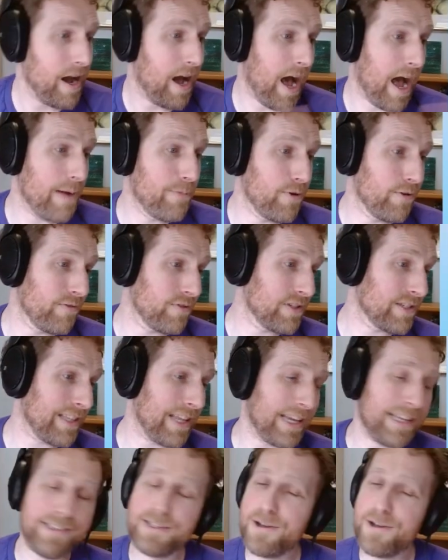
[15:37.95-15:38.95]
I'm
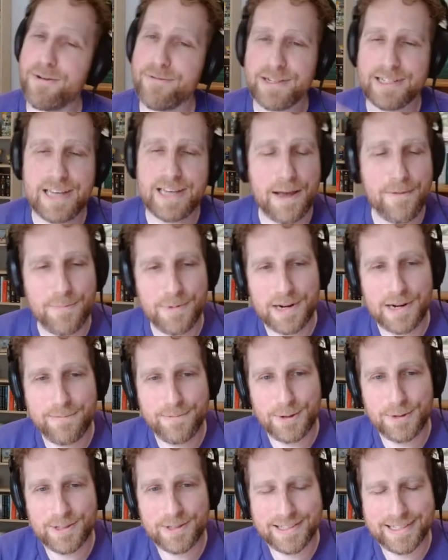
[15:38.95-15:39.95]
slightly over time, but I
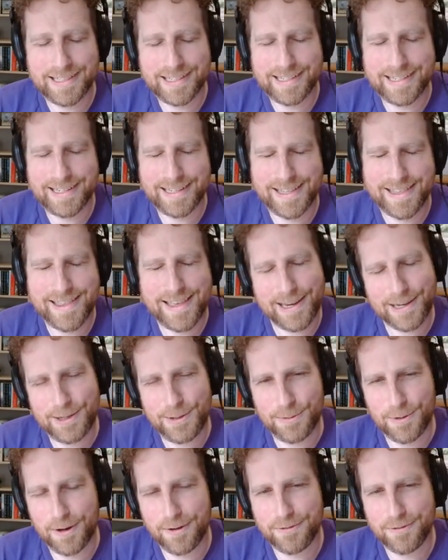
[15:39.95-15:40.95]
mostly did it. Thank
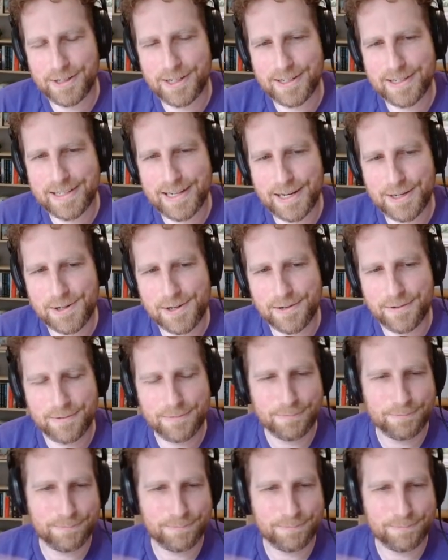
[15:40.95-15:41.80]
you all for your attention.